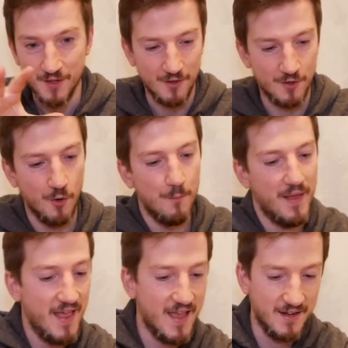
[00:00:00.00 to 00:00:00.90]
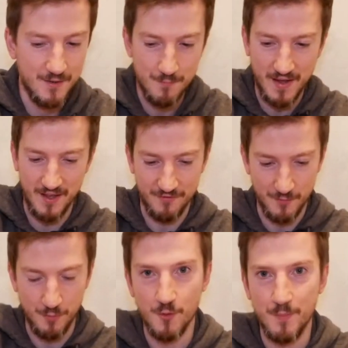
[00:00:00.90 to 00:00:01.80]
come in, back, if I
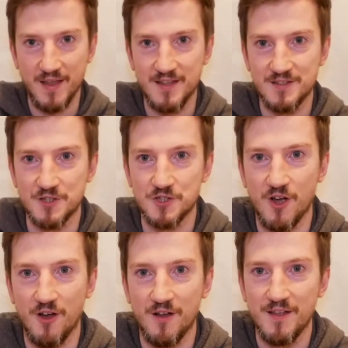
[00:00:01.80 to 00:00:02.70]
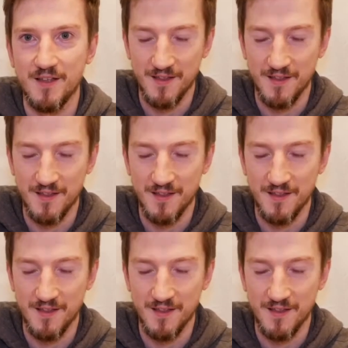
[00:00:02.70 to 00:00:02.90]
put them back into shot,